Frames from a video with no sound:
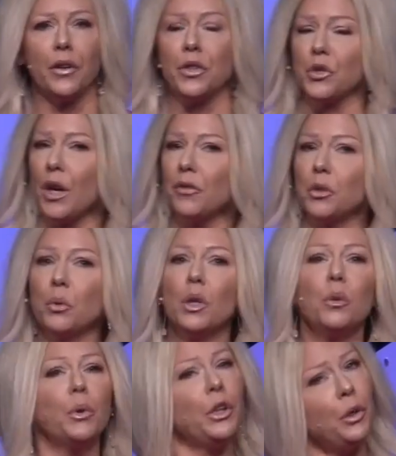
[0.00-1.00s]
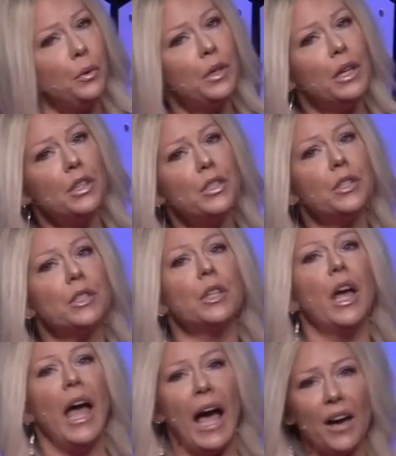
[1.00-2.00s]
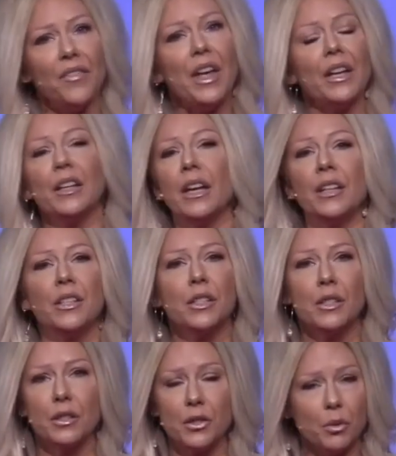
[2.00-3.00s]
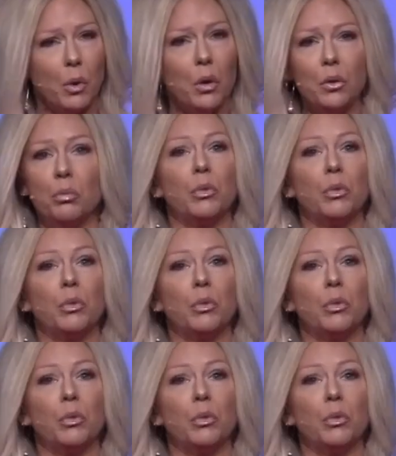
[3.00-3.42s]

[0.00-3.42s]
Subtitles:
On the drive to work where you would next have that next smoke,